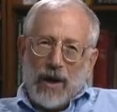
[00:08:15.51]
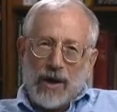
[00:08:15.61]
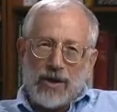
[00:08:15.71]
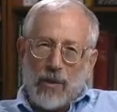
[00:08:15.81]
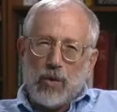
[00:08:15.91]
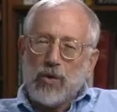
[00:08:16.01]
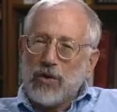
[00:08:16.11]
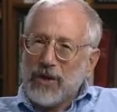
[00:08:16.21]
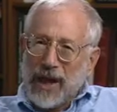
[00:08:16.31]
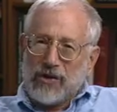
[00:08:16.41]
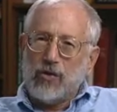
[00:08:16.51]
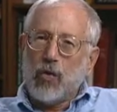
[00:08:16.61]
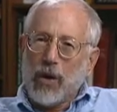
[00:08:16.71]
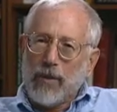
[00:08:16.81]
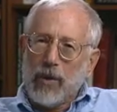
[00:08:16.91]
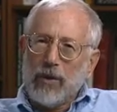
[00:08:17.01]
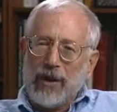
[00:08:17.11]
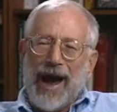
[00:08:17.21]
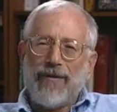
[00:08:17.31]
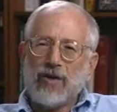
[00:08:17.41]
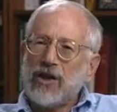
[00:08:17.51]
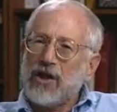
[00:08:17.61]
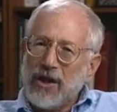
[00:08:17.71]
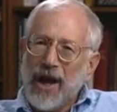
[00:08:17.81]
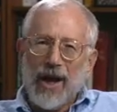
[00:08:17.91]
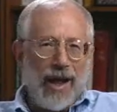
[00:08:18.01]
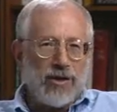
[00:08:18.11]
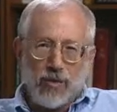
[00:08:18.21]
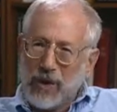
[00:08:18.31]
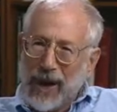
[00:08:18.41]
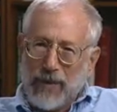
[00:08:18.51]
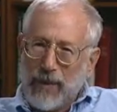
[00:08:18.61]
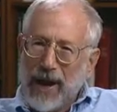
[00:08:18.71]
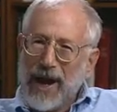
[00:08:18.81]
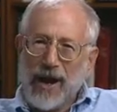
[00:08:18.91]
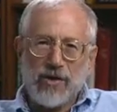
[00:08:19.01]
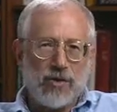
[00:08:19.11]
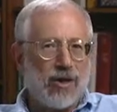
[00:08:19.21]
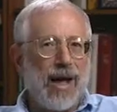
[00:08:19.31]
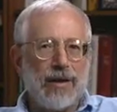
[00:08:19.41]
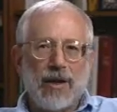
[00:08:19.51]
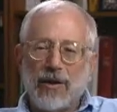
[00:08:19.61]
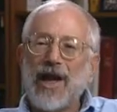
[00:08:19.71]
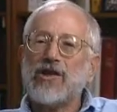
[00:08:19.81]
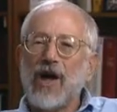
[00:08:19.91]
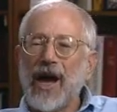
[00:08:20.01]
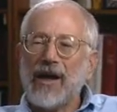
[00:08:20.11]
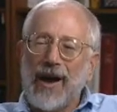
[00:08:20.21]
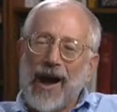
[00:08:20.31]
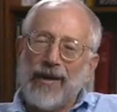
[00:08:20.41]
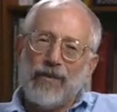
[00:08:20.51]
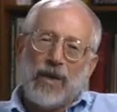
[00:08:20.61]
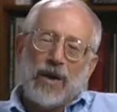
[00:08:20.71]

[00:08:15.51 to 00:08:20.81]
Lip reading: And I'll say, well, do you think that's normal, the average? They say, yeah, that's what happened in my house. It's a lot less than I got.